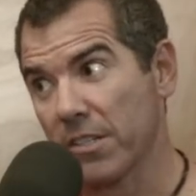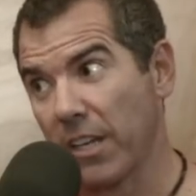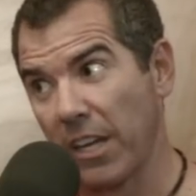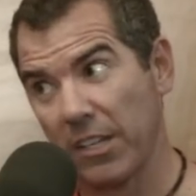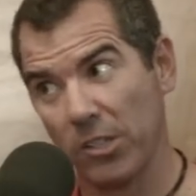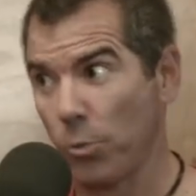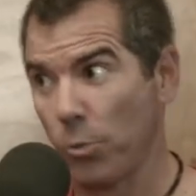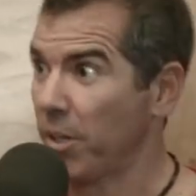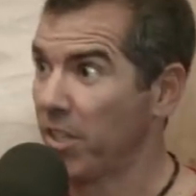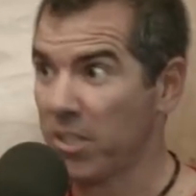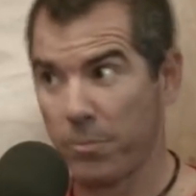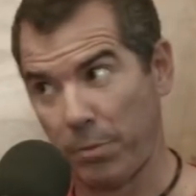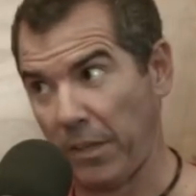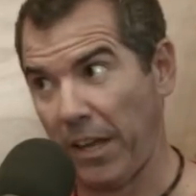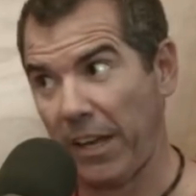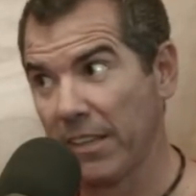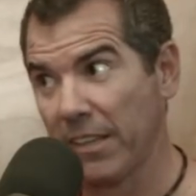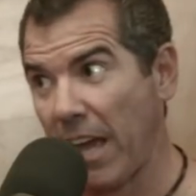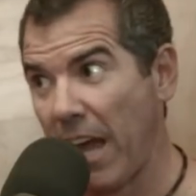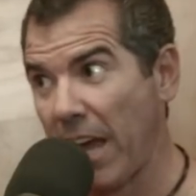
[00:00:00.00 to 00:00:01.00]
Can you
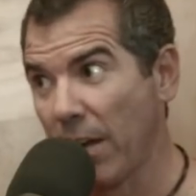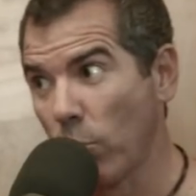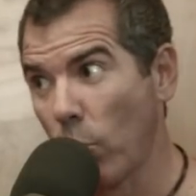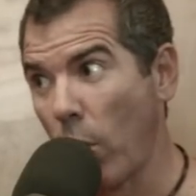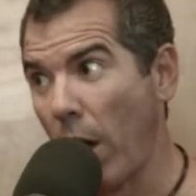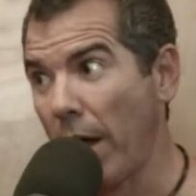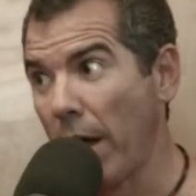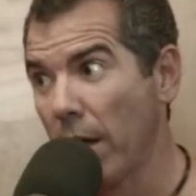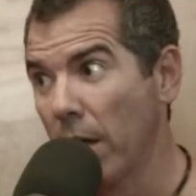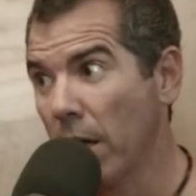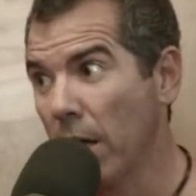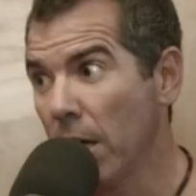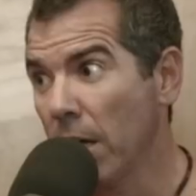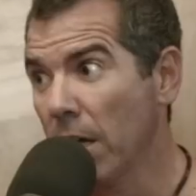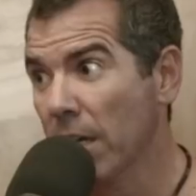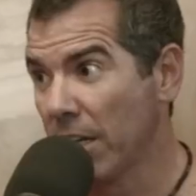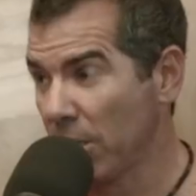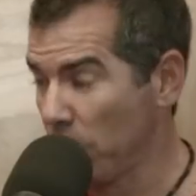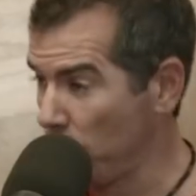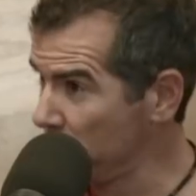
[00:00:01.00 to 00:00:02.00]
explain that? Can you explain
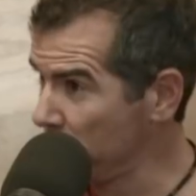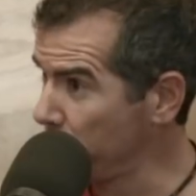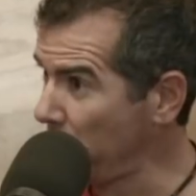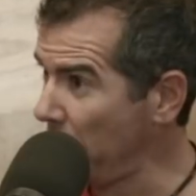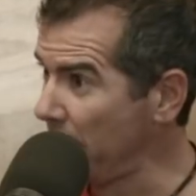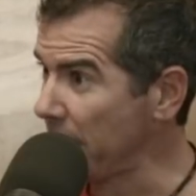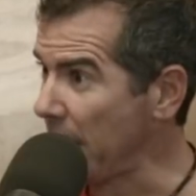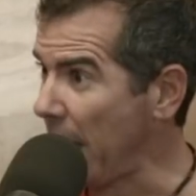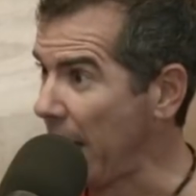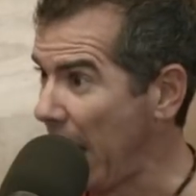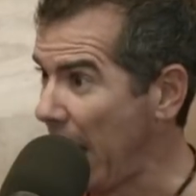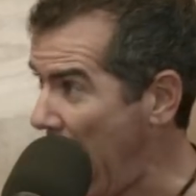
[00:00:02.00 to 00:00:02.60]
that?